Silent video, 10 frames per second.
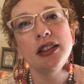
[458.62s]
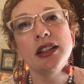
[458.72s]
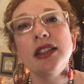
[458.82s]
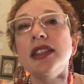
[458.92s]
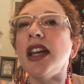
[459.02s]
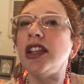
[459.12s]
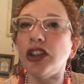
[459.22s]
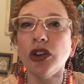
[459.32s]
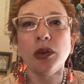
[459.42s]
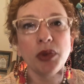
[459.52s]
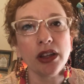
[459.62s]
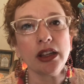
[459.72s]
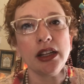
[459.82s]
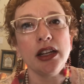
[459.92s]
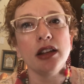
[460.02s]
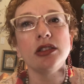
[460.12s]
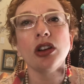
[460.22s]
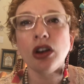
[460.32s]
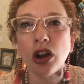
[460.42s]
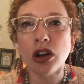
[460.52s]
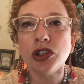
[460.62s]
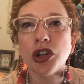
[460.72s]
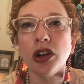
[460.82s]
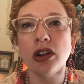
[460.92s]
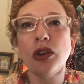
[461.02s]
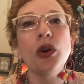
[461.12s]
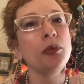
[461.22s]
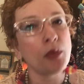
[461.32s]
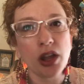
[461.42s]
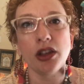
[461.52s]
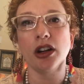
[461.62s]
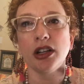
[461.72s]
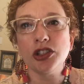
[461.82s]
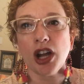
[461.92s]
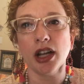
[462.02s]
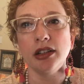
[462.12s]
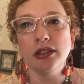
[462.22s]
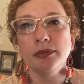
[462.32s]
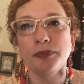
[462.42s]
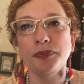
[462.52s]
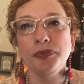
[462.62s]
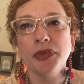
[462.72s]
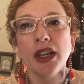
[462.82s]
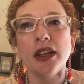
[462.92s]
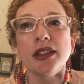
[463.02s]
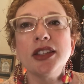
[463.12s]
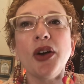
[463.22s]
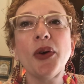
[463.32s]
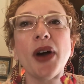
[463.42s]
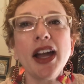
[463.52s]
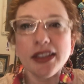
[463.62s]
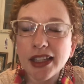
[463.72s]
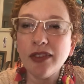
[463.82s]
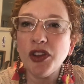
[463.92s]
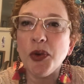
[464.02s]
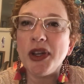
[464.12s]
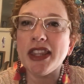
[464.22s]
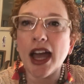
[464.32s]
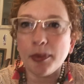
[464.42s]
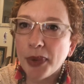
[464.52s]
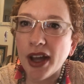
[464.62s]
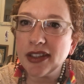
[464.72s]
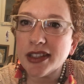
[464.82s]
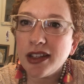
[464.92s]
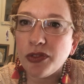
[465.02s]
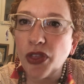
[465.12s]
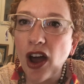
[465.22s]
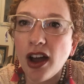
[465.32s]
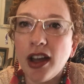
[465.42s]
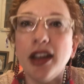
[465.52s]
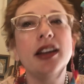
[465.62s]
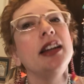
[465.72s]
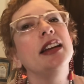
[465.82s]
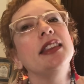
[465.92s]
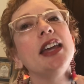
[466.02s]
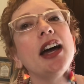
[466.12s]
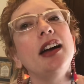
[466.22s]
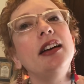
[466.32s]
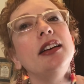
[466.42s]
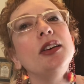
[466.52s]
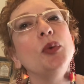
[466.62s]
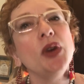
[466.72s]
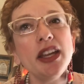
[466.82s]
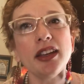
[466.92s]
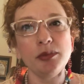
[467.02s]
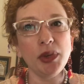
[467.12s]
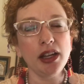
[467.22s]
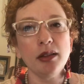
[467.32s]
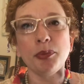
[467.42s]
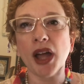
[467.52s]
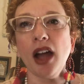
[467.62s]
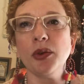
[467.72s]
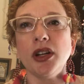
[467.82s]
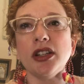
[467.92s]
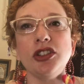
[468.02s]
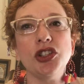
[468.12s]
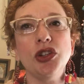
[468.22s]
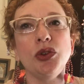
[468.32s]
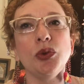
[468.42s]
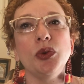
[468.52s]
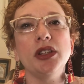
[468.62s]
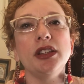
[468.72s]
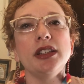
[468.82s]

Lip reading: can take your ability to nurture or mother a child. So I leave you with that positive thought that we can be empowered to